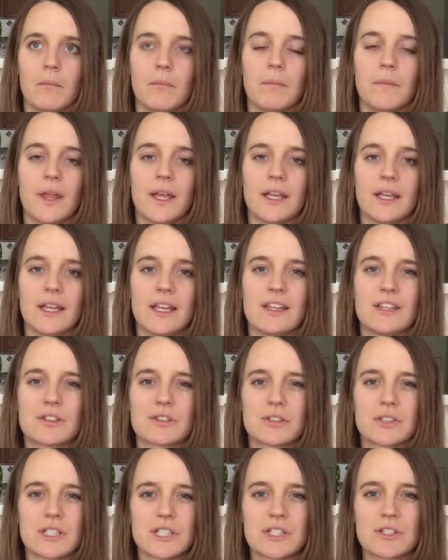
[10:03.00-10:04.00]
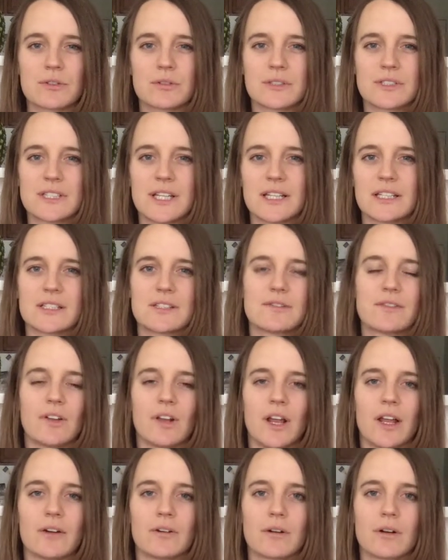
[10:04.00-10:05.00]
like in the traditional sense for
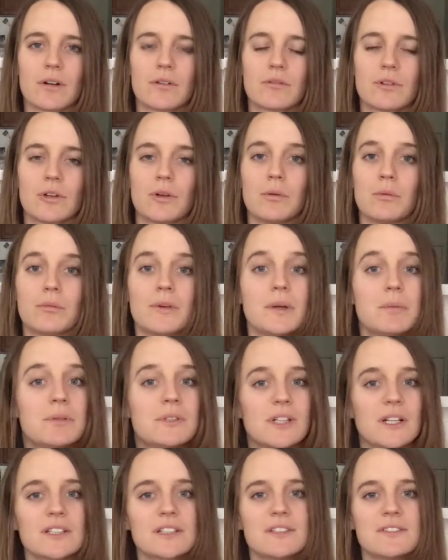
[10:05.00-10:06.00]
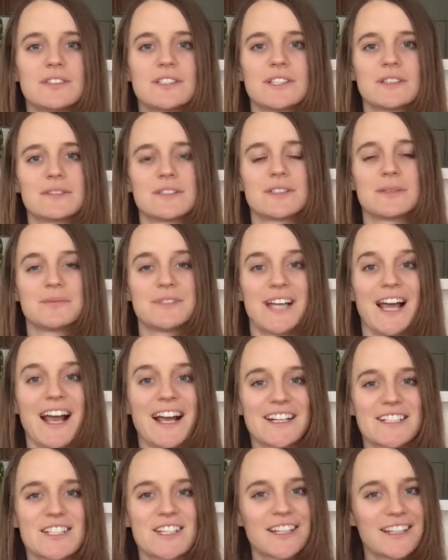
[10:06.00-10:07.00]
like your reproductive system to
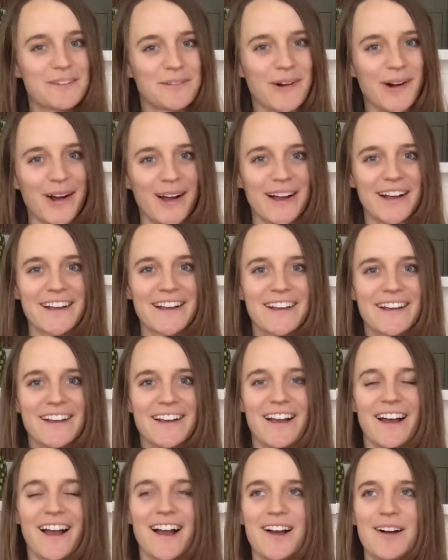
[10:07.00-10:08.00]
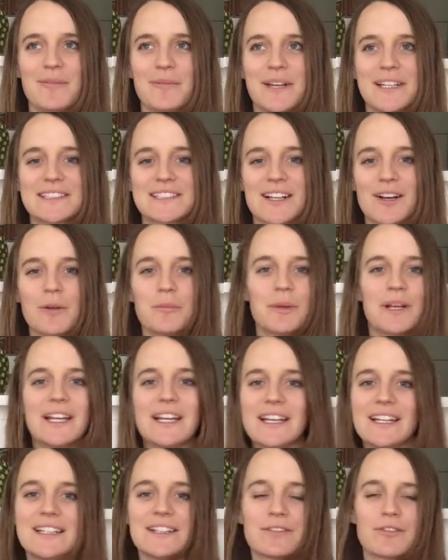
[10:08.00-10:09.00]
actually work, it's a
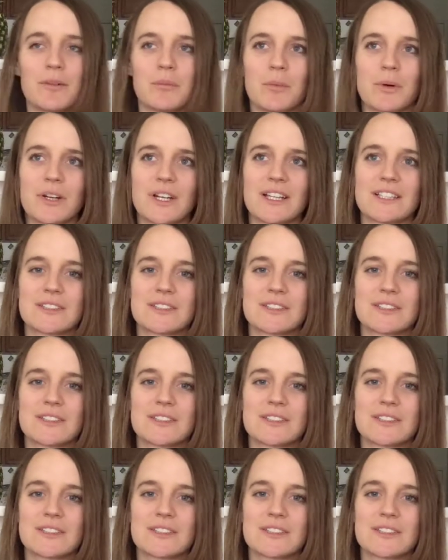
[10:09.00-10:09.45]
completely different body.